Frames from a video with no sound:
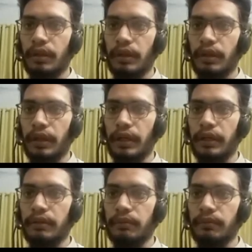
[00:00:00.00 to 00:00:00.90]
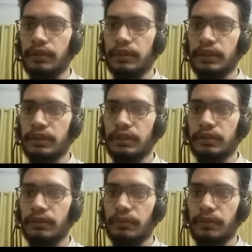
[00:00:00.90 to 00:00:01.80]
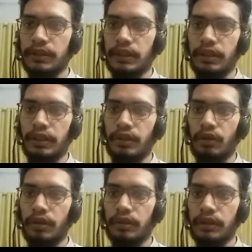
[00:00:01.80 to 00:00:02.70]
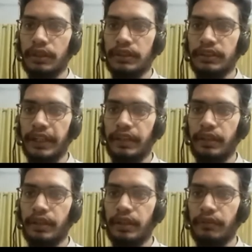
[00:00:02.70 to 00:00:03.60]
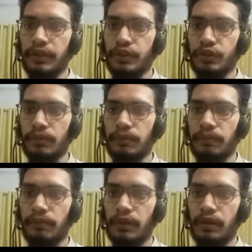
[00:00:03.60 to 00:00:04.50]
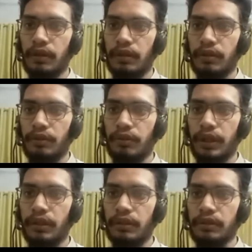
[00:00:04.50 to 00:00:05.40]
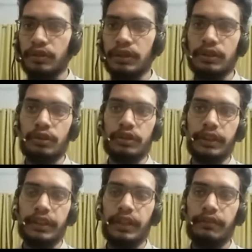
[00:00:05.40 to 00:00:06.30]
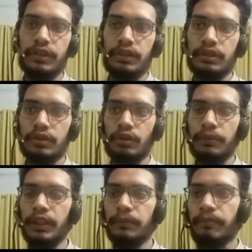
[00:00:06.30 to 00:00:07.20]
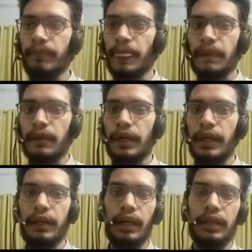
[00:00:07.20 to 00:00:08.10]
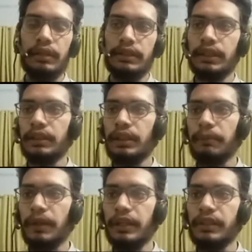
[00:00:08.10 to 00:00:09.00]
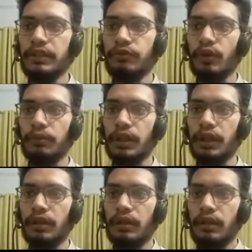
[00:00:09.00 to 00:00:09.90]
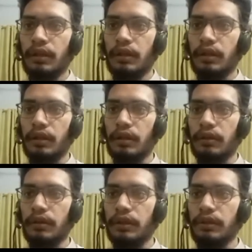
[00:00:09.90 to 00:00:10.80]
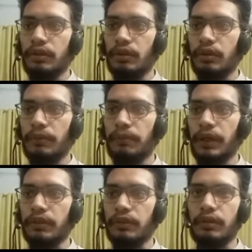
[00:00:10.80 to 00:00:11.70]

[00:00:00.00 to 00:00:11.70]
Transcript: and this is basically your standard deviation, right? So this is your standard deviation, this is your mean, and I'll exactly apply this formula in your Python,